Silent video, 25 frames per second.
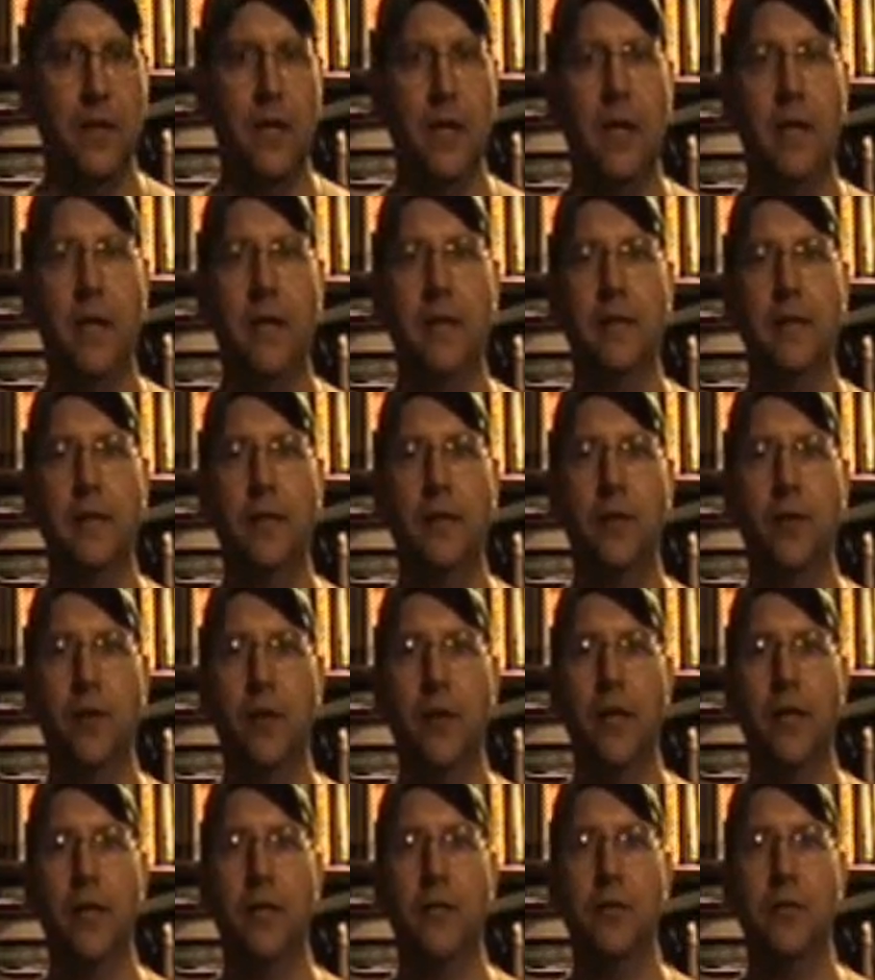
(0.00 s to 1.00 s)
I'd like to go
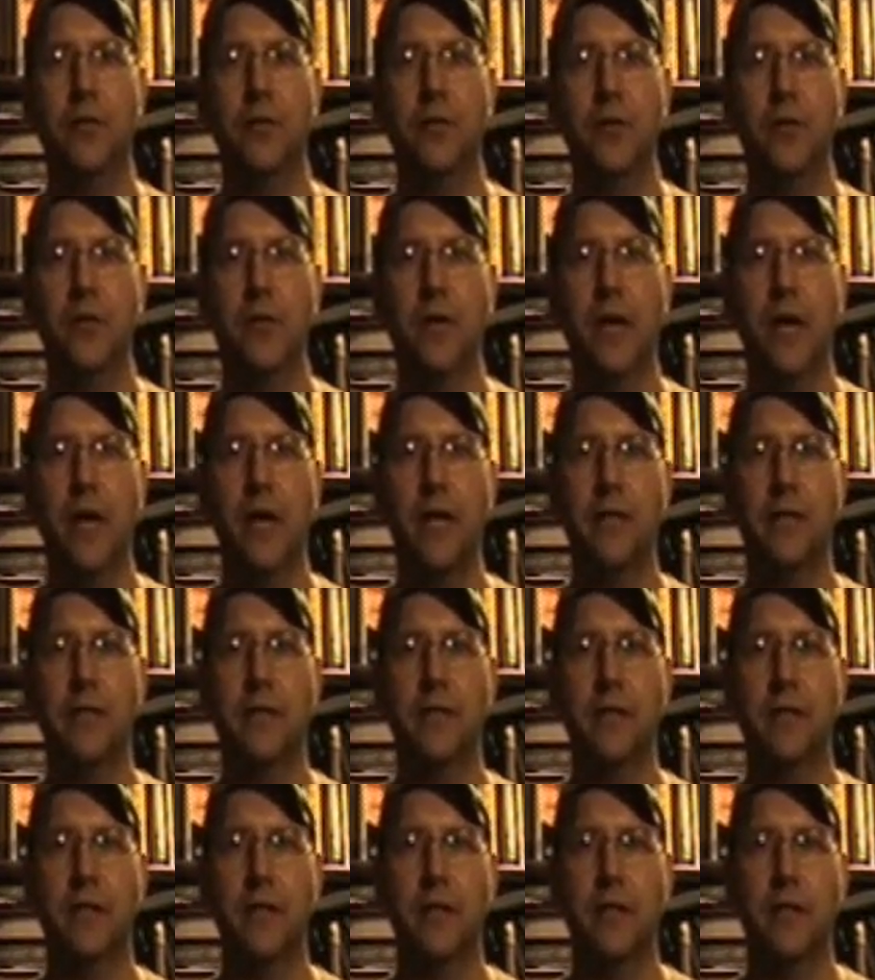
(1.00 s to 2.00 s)
ahead and show you
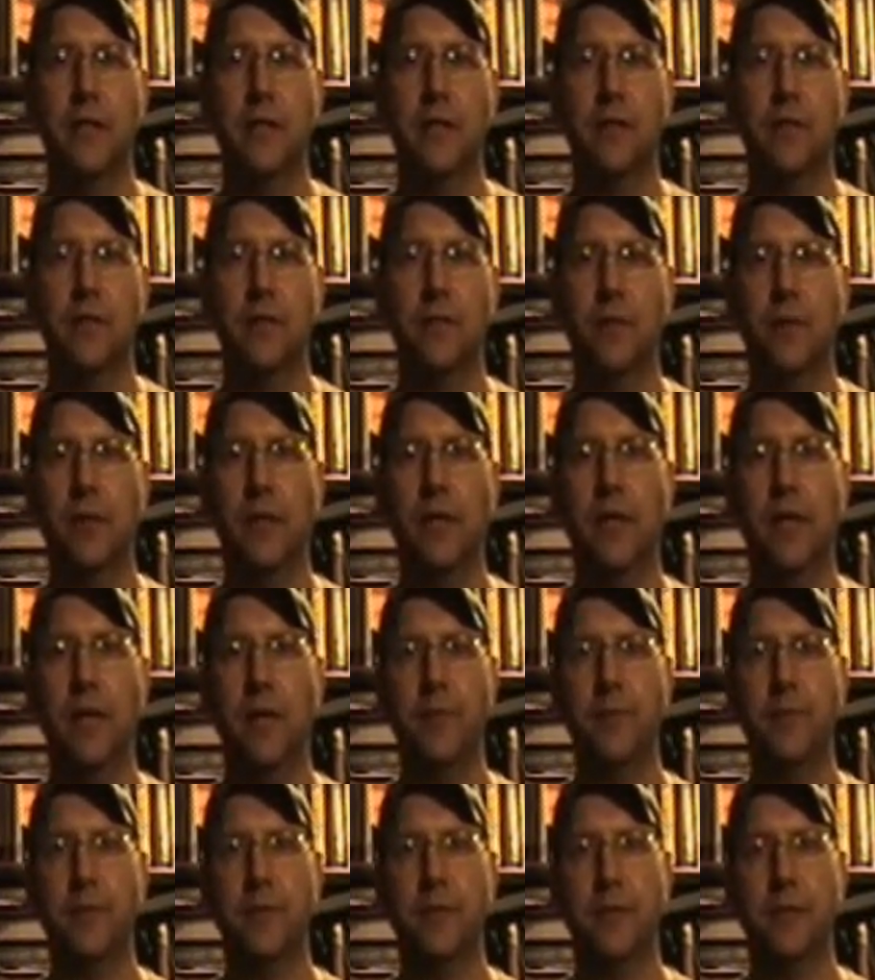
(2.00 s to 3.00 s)
guys some
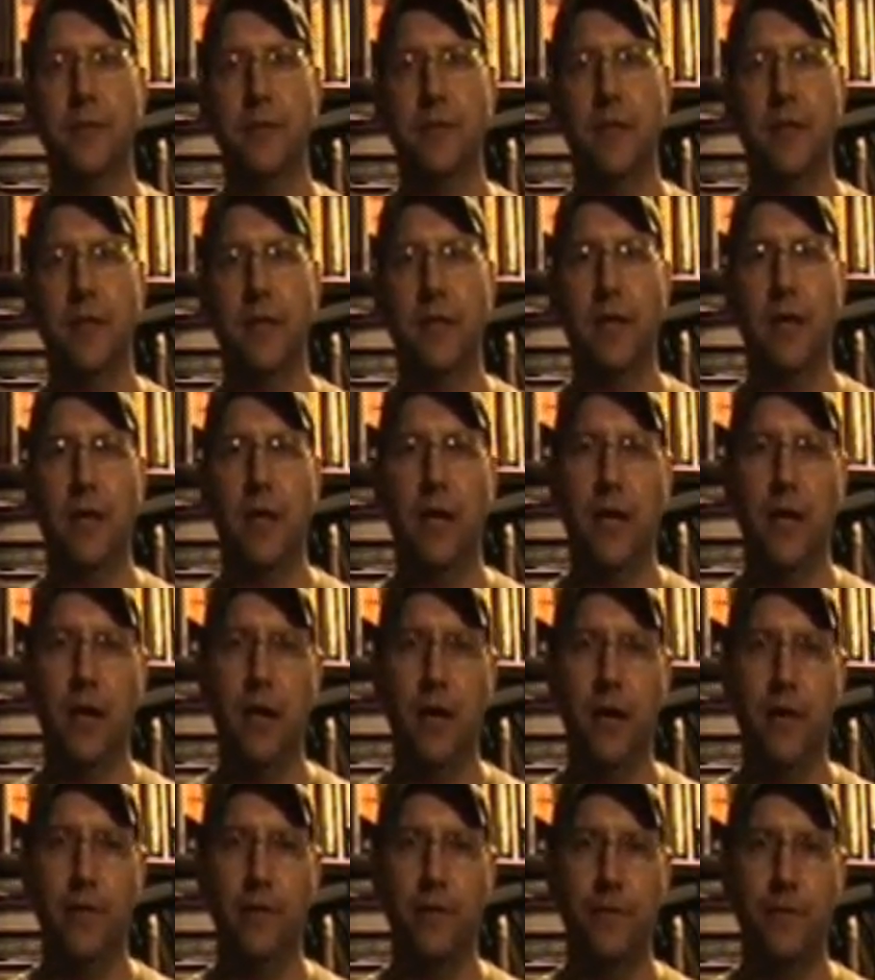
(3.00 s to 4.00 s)
clips
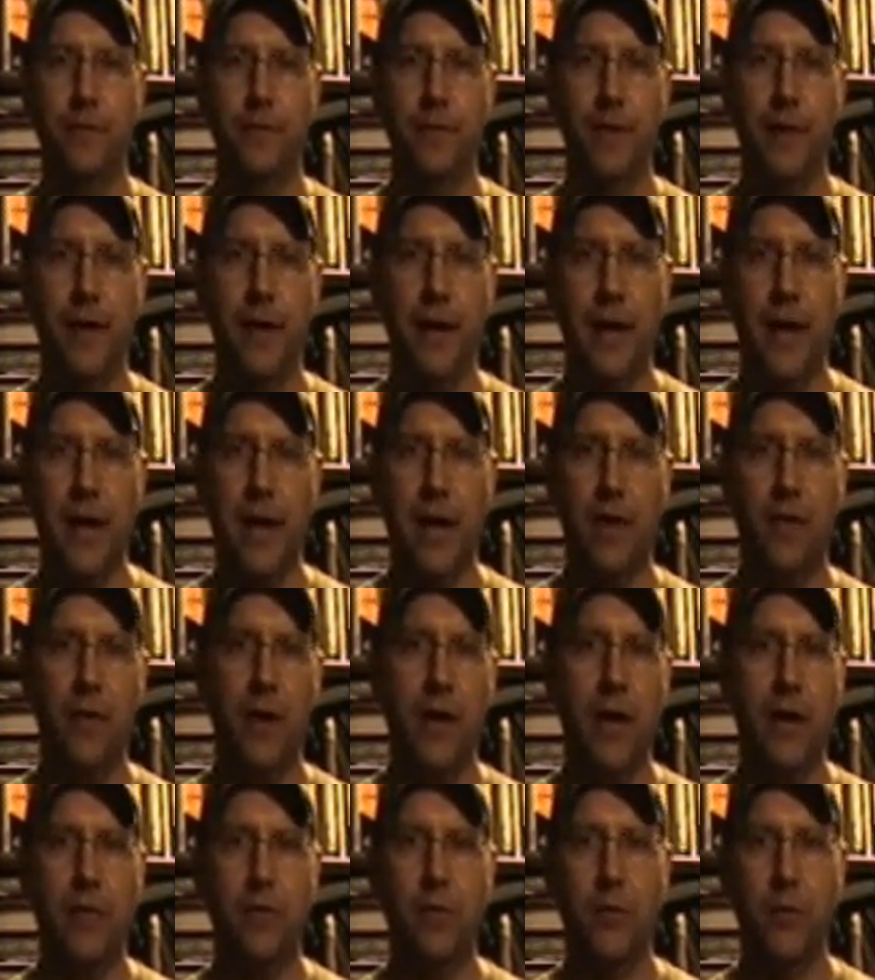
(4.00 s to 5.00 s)
of how
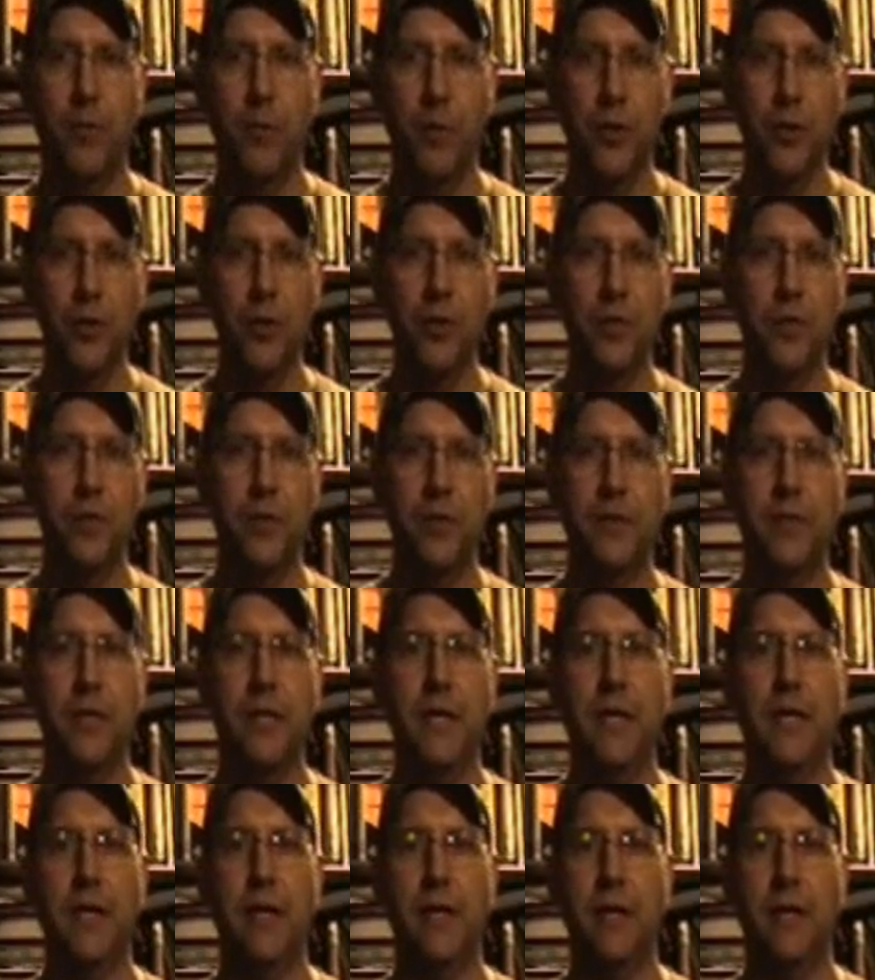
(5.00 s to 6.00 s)
I remove
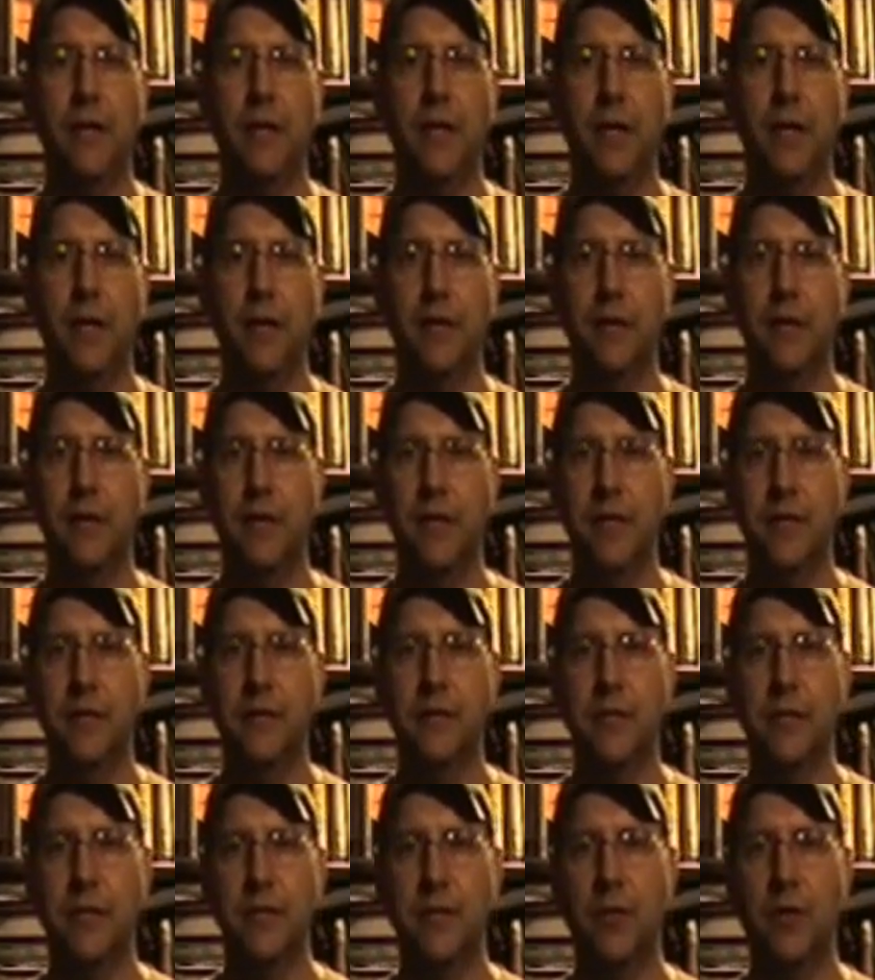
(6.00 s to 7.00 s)
the
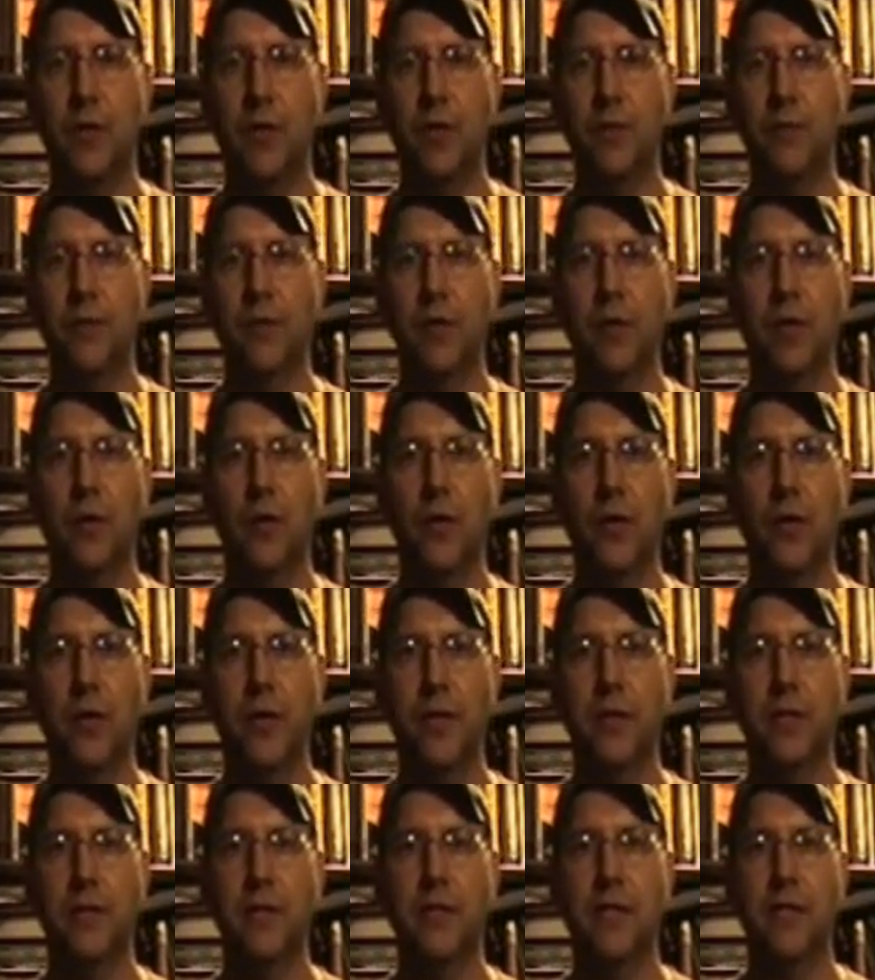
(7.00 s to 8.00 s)
sinew off the
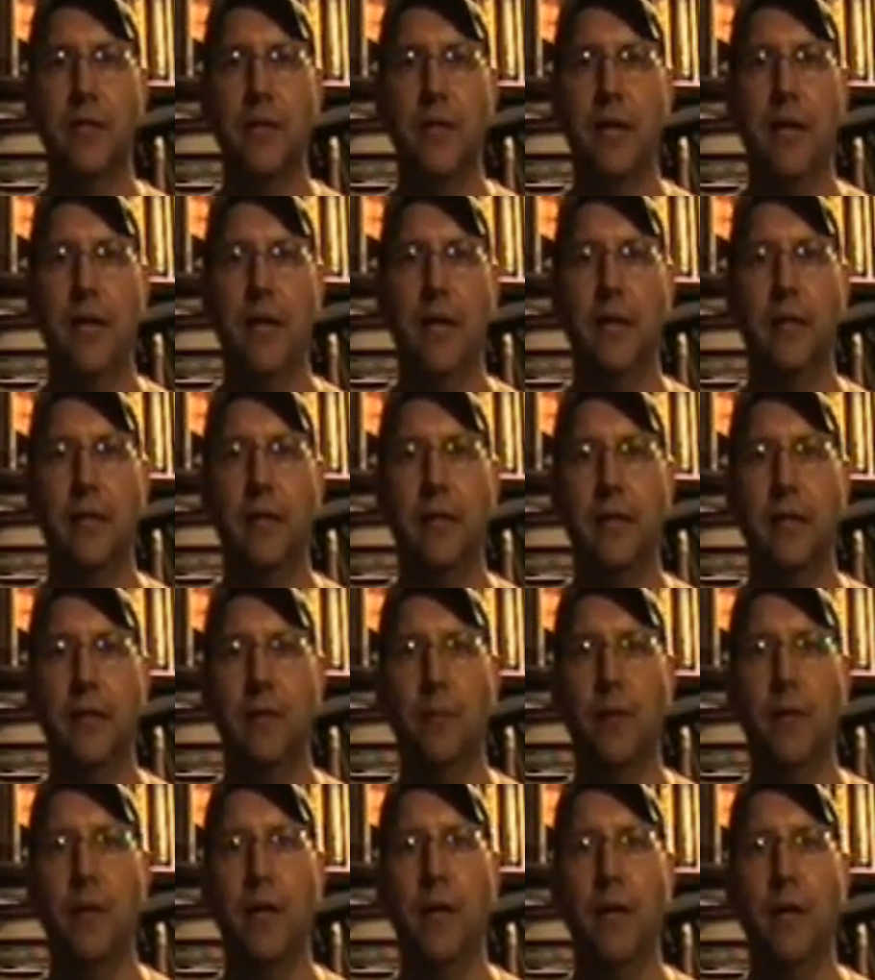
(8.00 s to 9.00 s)
loins and clean
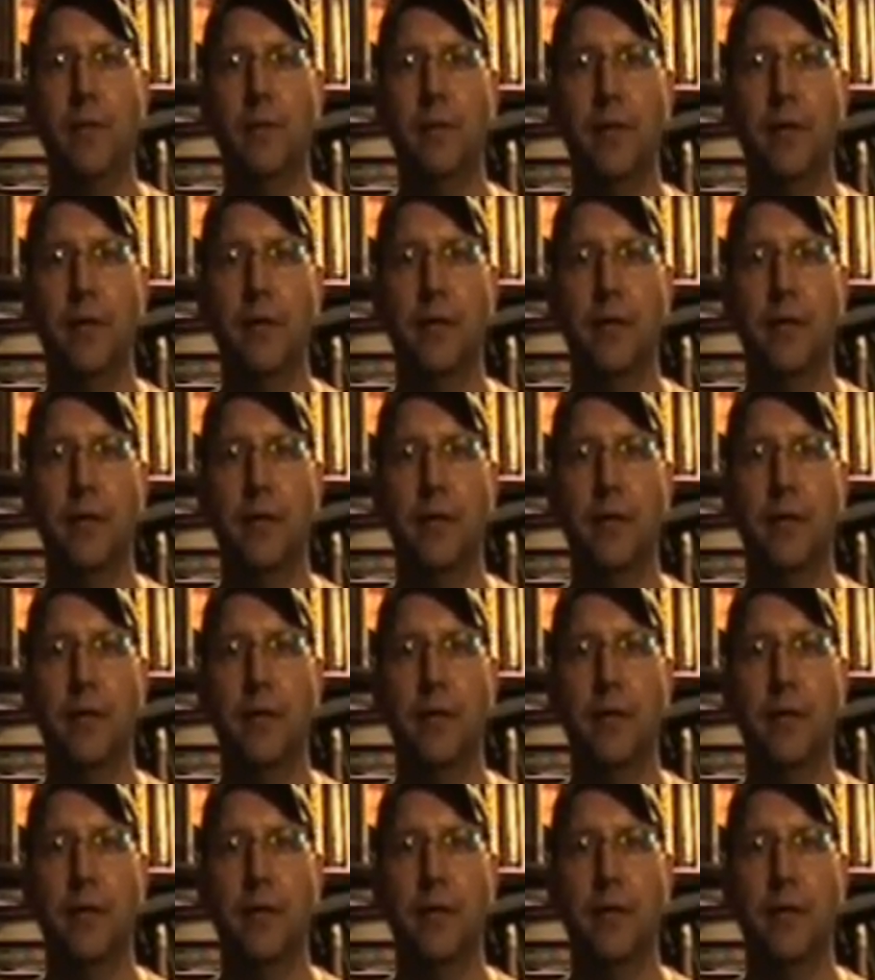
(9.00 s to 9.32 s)
them up.